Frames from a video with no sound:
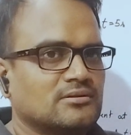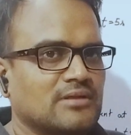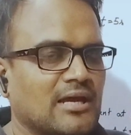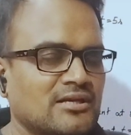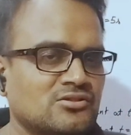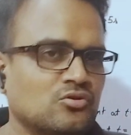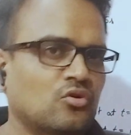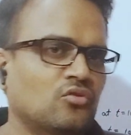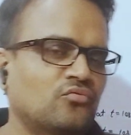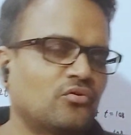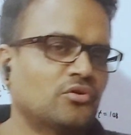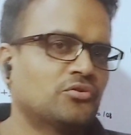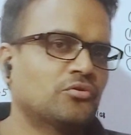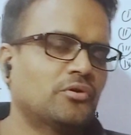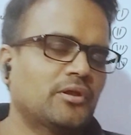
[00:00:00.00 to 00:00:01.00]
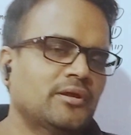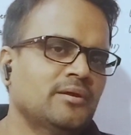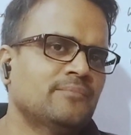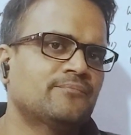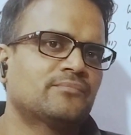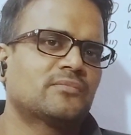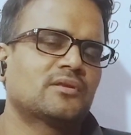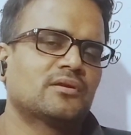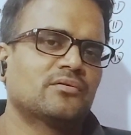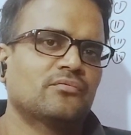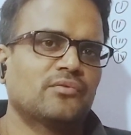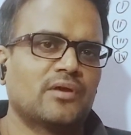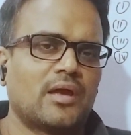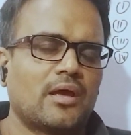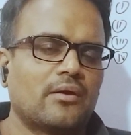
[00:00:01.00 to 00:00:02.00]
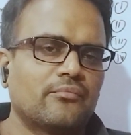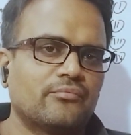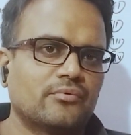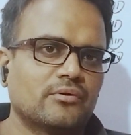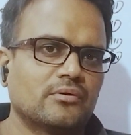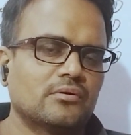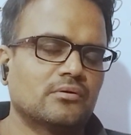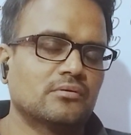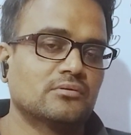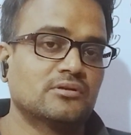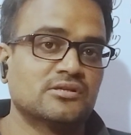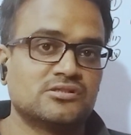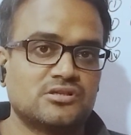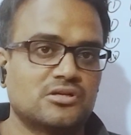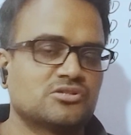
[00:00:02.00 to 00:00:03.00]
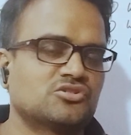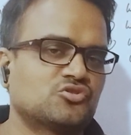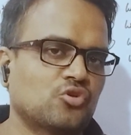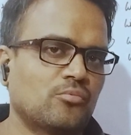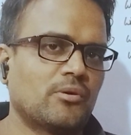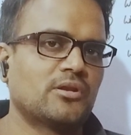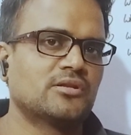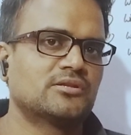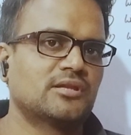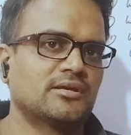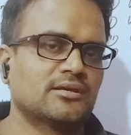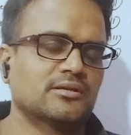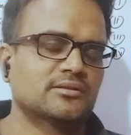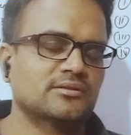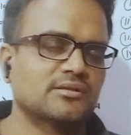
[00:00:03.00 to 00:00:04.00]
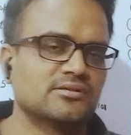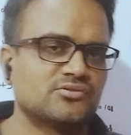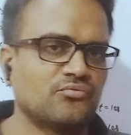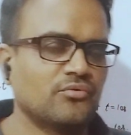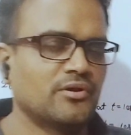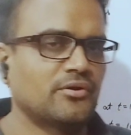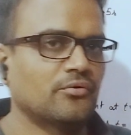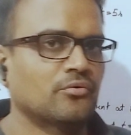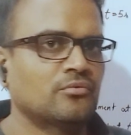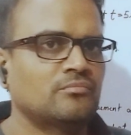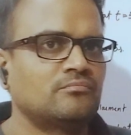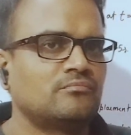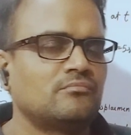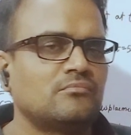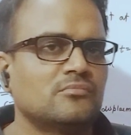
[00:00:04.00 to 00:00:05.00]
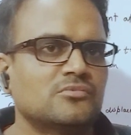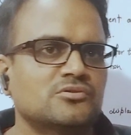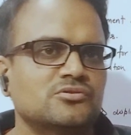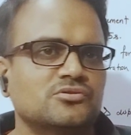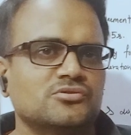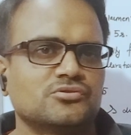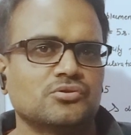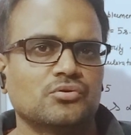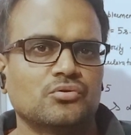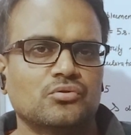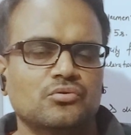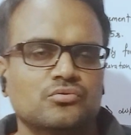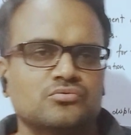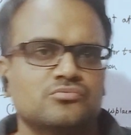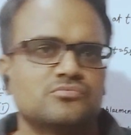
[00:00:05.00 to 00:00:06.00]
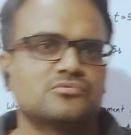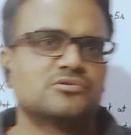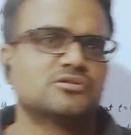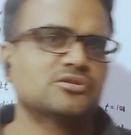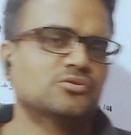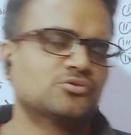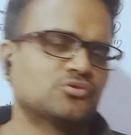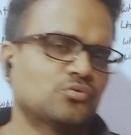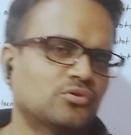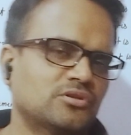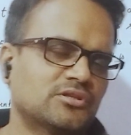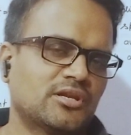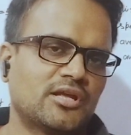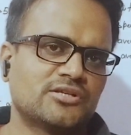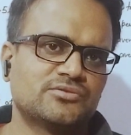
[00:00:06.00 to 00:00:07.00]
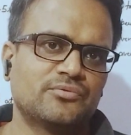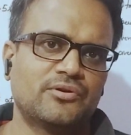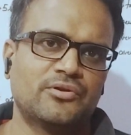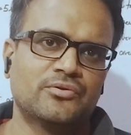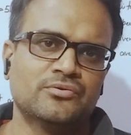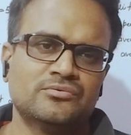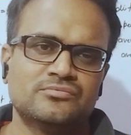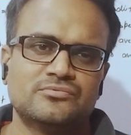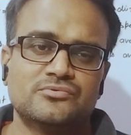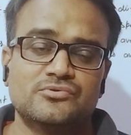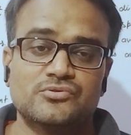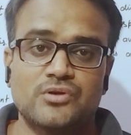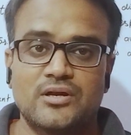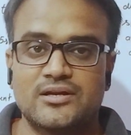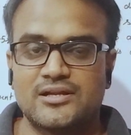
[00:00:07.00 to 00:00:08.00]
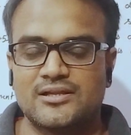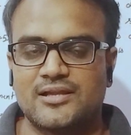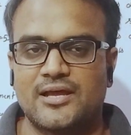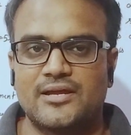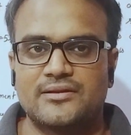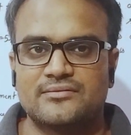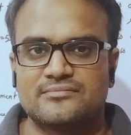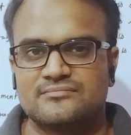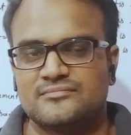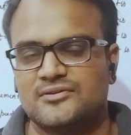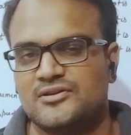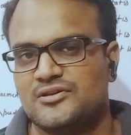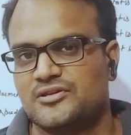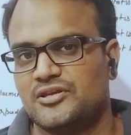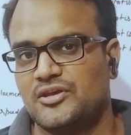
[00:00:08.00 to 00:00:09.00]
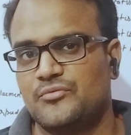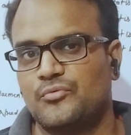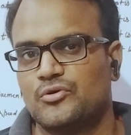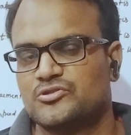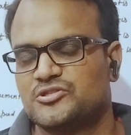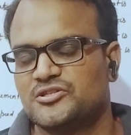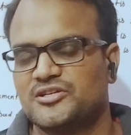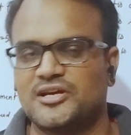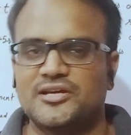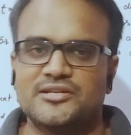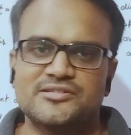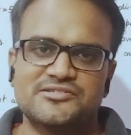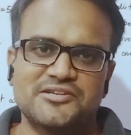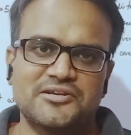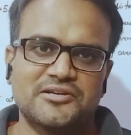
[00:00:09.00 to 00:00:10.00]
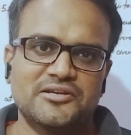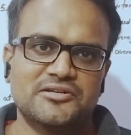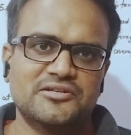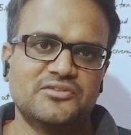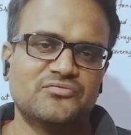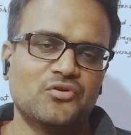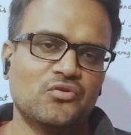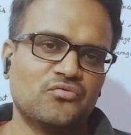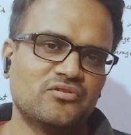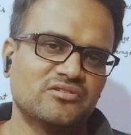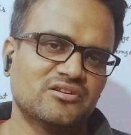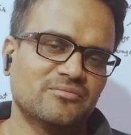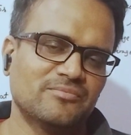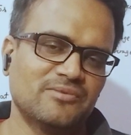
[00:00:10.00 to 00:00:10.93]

that's all for today. We have discussed so many things in this video. So see you soon in the next video. Until then, keep watching and stay connected for further